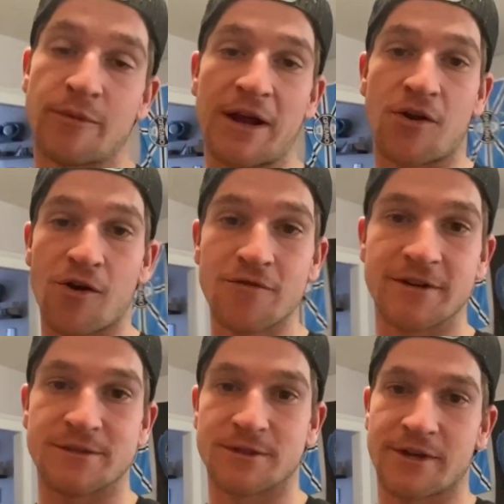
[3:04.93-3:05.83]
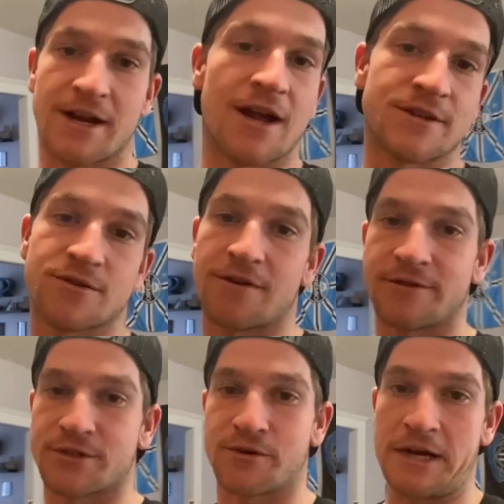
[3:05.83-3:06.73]
my girlfriend has been drinking iced
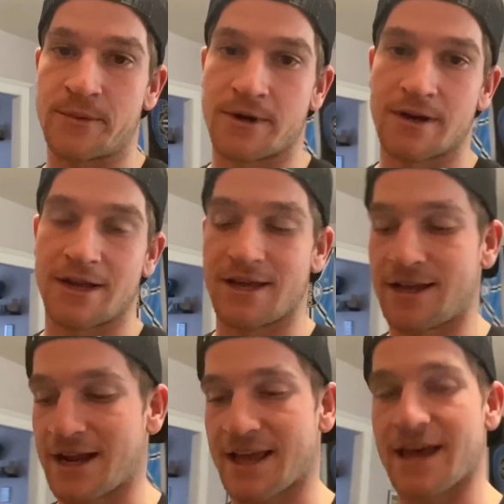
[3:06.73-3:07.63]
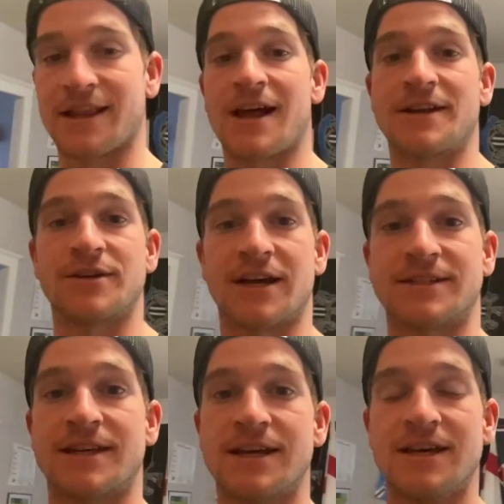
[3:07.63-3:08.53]
coffee with creamer, and I can't lie to you
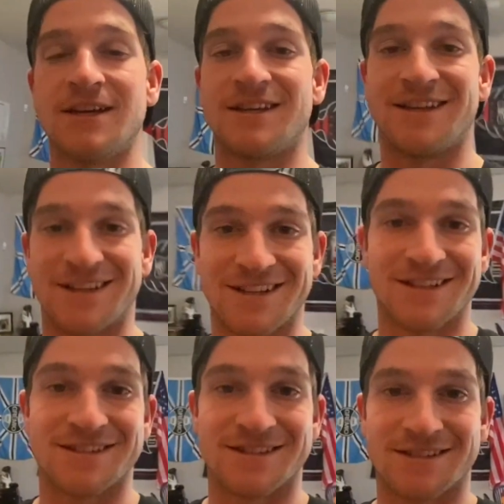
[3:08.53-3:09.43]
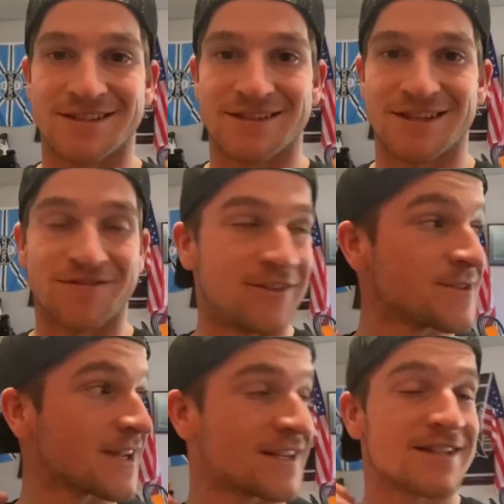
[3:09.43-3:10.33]
guys, it
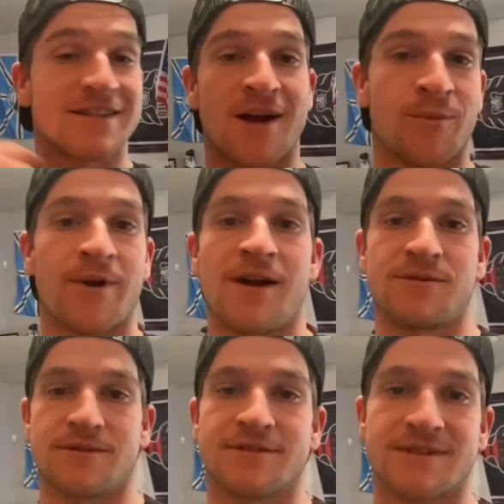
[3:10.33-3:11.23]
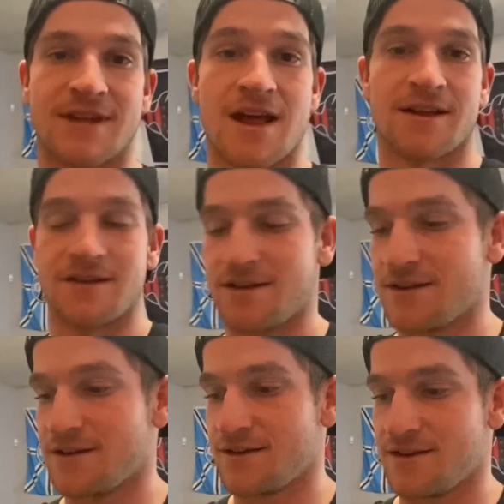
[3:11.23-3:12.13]
feels like summer out today.
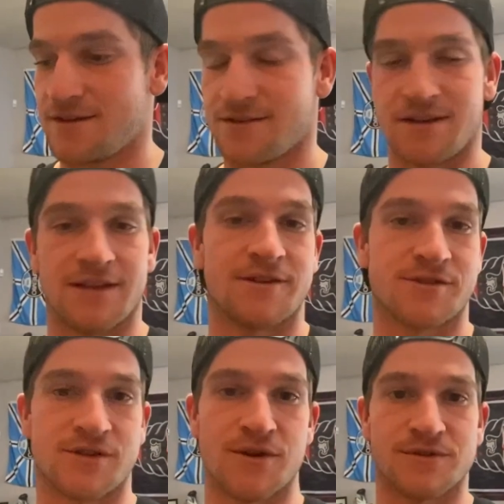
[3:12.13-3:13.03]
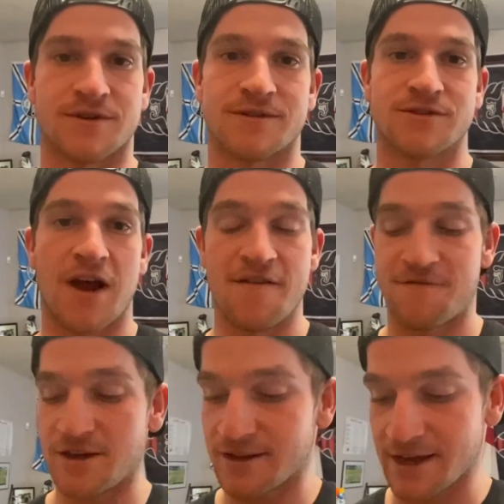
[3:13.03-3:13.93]
There's the toaster. So I
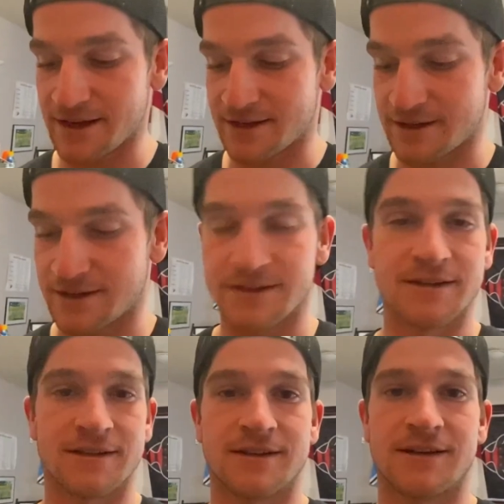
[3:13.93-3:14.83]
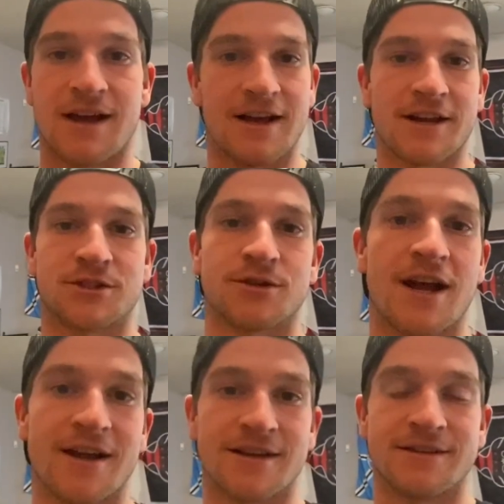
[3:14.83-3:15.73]
feel like I gotta
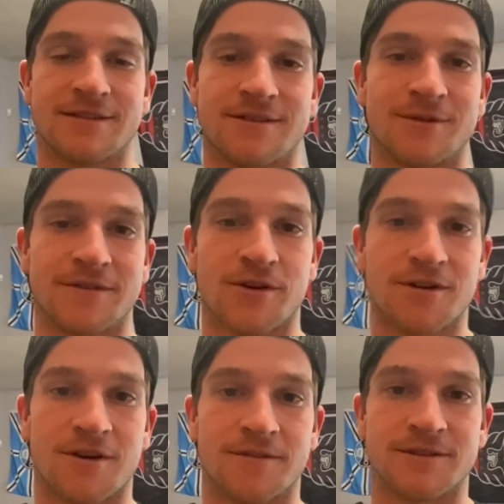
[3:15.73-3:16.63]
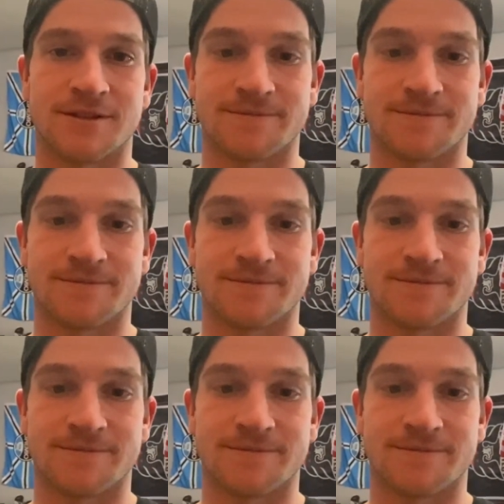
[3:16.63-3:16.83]
try one of her coffees.